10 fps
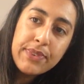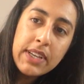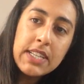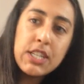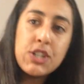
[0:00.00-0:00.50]

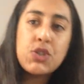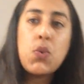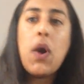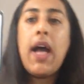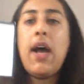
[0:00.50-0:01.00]
It's a
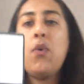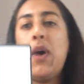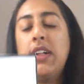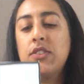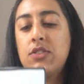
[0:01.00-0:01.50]
square.
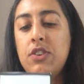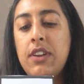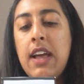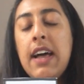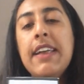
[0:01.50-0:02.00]
Well done.
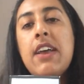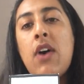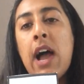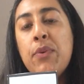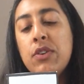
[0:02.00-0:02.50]
Now
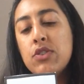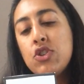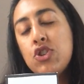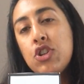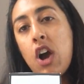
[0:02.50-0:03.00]
I want
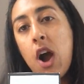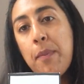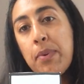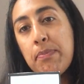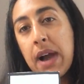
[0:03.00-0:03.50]
to
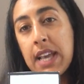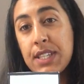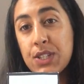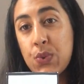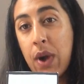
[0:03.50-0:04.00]
chop my
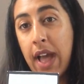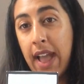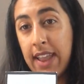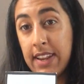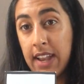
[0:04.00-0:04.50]

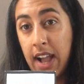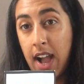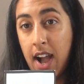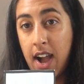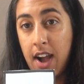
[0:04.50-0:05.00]
square in
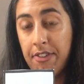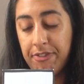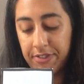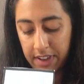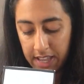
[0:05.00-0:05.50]

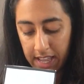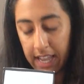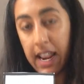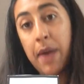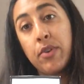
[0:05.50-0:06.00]
half.
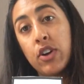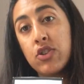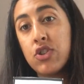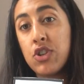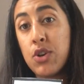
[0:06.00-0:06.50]
And I'm going
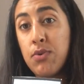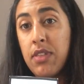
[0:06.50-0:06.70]
to do